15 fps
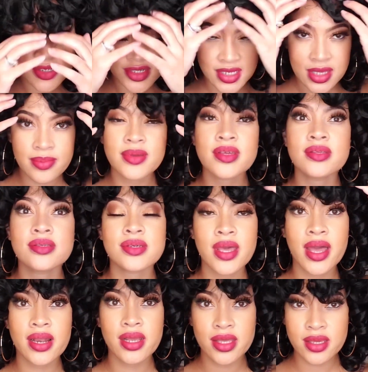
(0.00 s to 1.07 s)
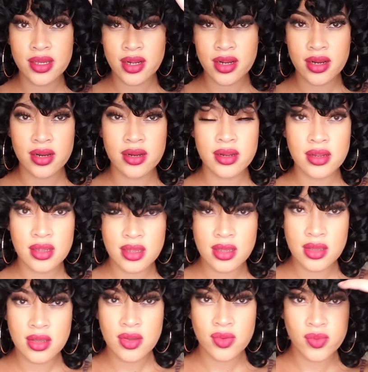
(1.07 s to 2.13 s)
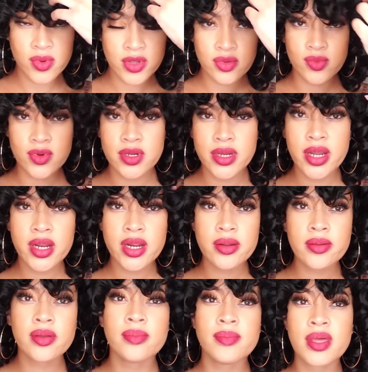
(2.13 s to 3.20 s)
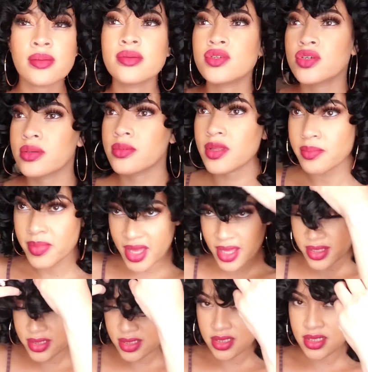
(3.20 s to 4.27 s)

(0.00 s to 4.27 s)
of shaping to kind of get her where you want her. Maybe trim the bangs